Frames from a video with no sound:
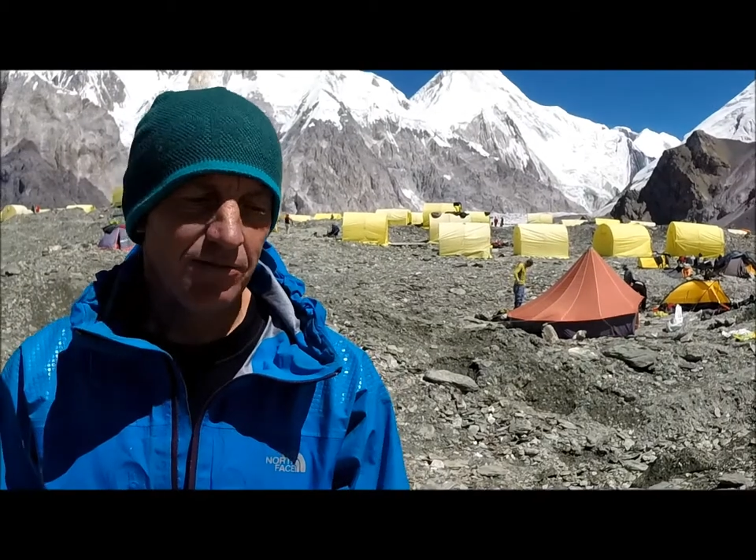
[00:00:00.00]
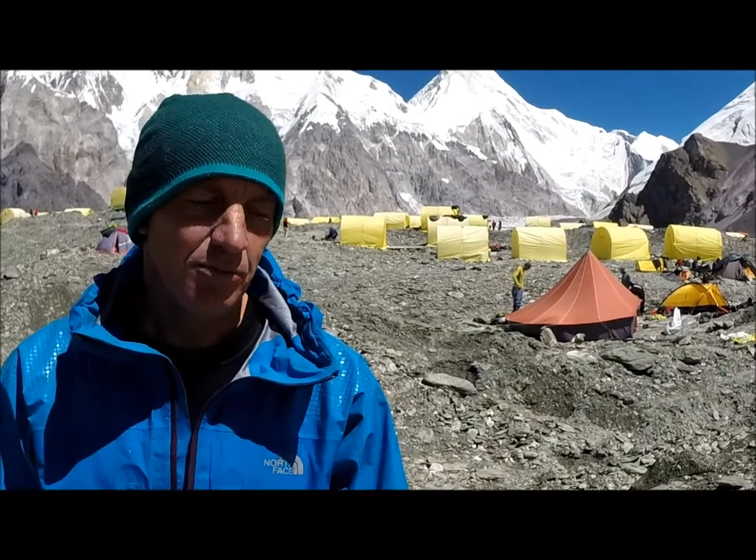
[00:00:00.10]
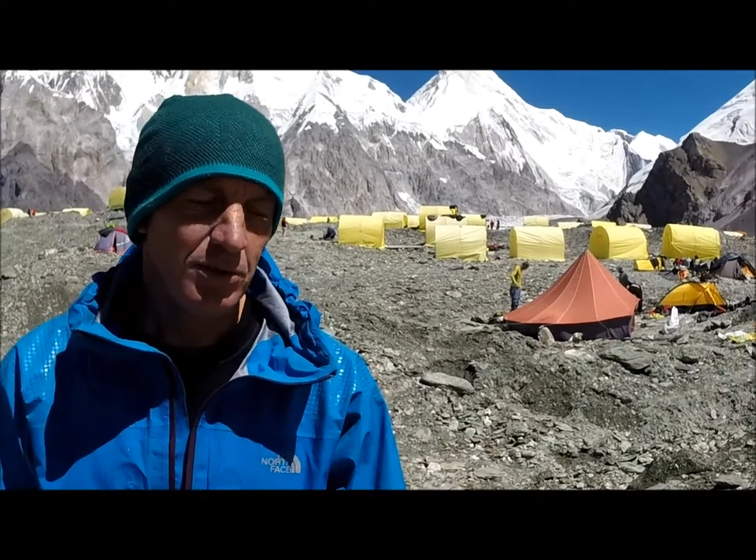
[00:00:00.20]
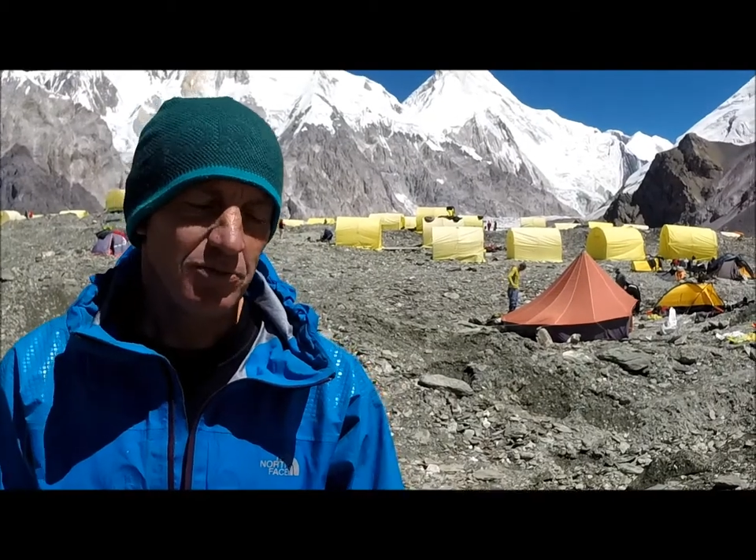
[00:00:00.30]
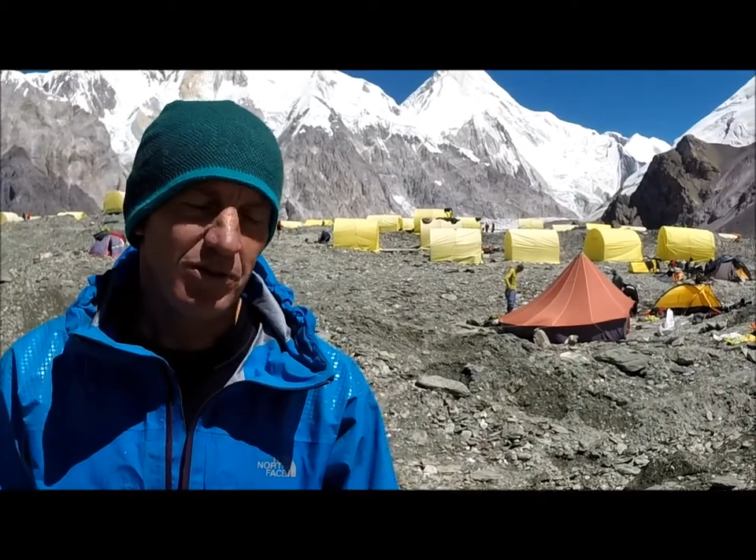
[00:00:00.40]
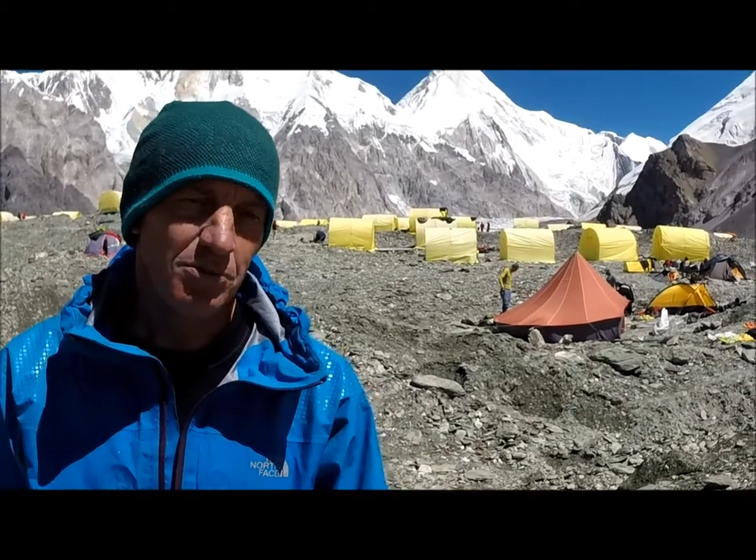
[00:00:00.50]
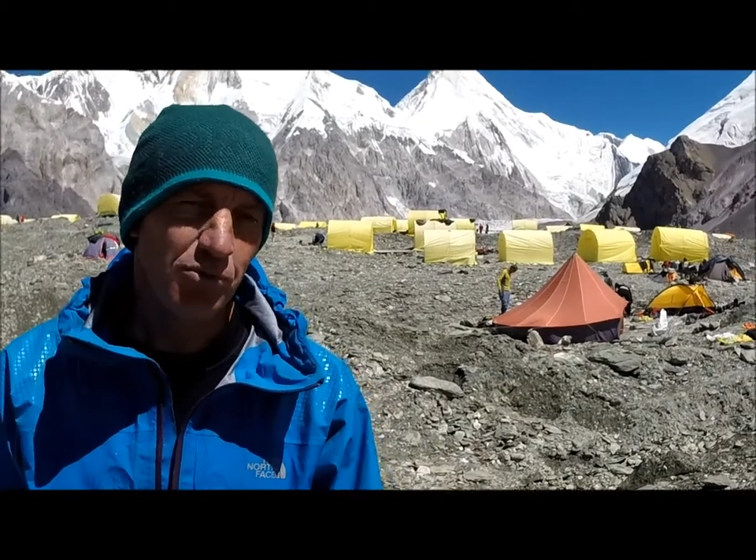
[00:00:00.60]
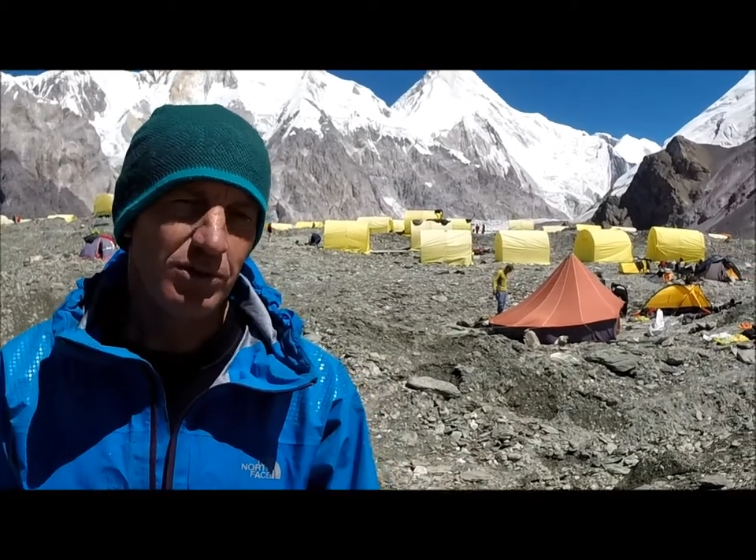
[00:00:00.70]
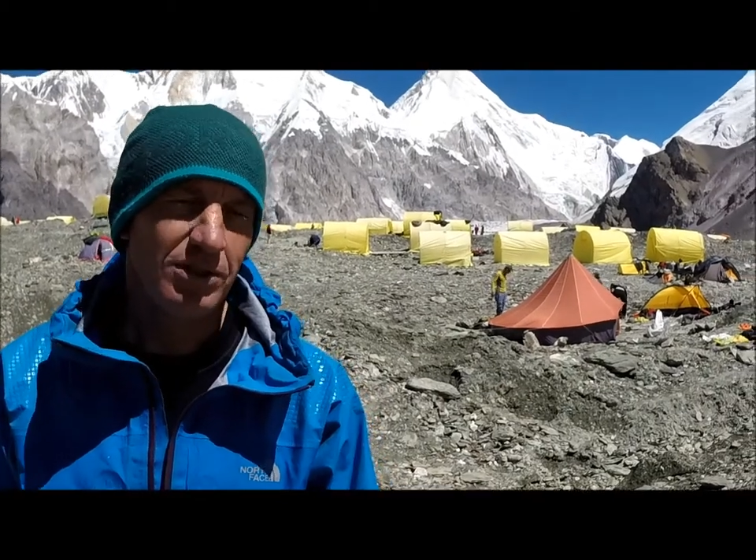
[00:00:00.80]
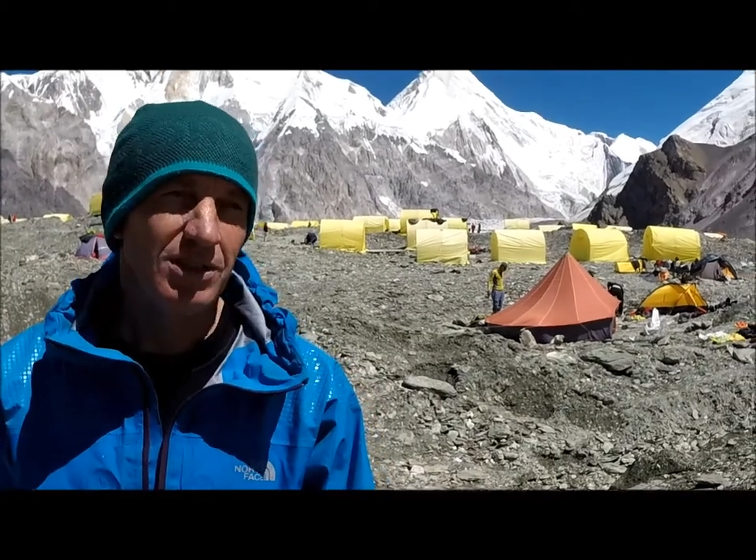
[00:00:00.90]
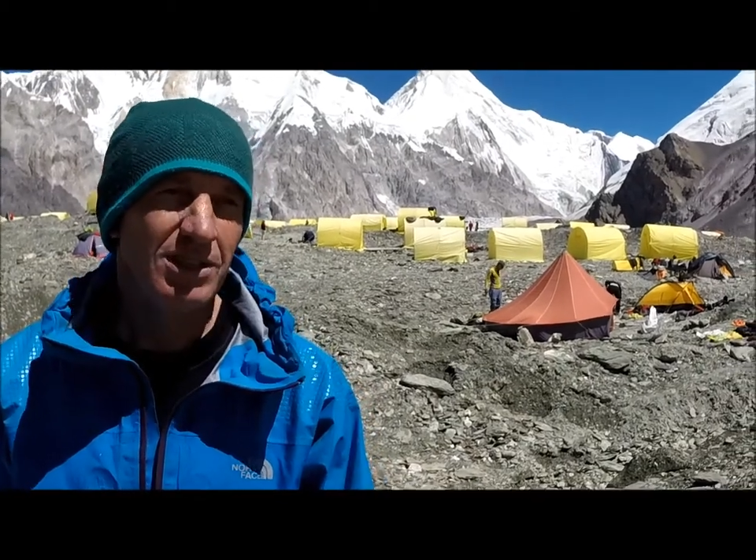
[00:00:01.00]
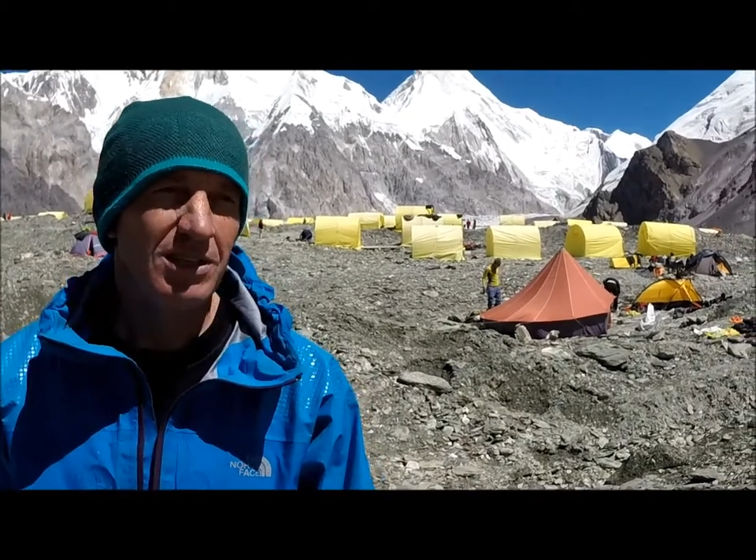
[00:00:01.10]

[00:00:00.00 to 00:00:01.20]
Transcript: for me it's very important that